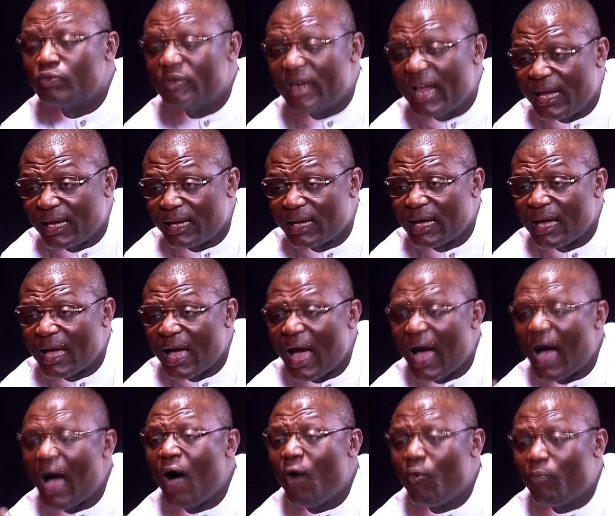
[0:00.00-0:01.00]
Today,
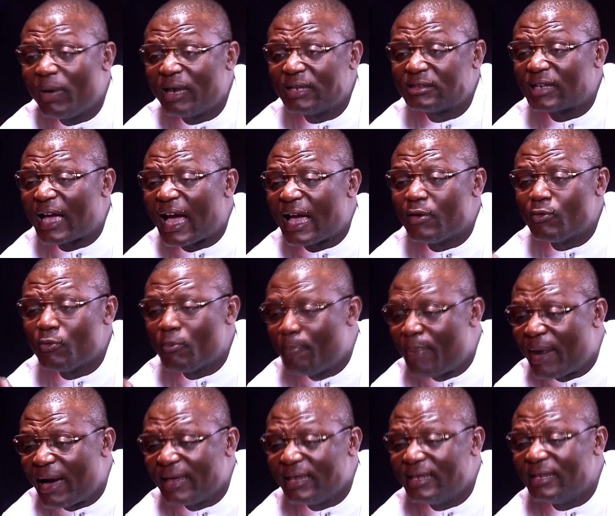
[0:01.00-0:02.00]
how much are you
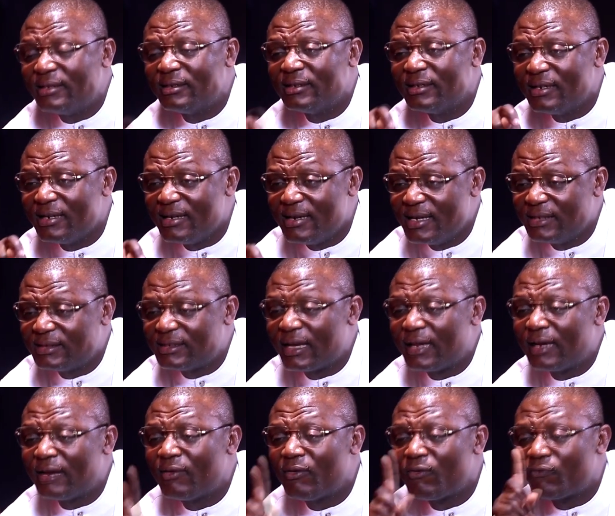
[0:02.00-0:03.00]
buying
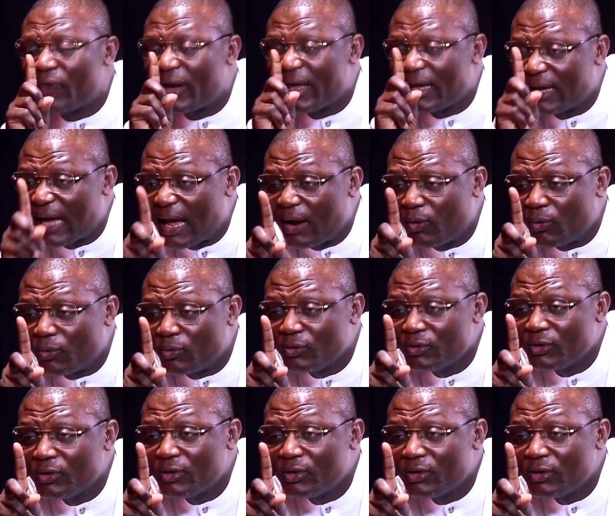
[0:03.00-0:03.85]
diesel for a gallon?